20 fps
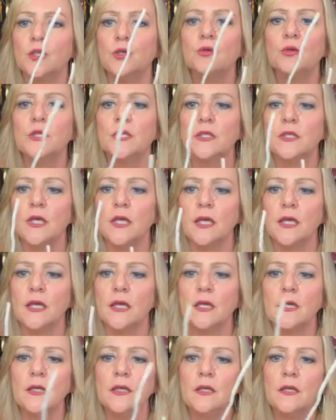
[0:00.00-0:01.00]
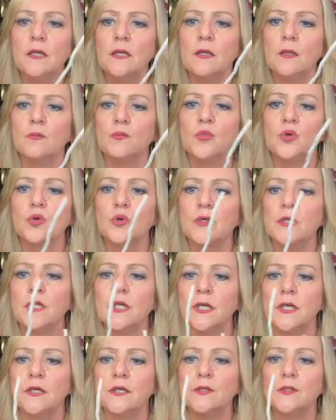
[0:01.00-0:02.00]
You can add more
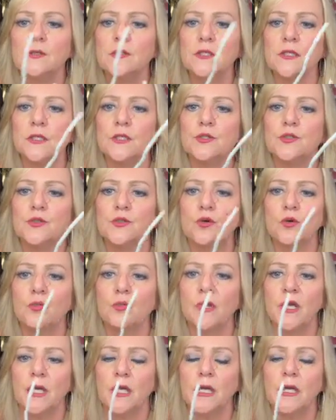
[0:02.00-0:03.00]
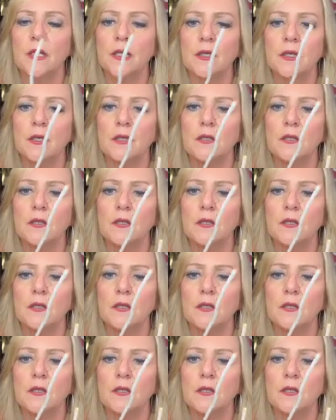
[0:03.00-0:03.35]
layers as you go back,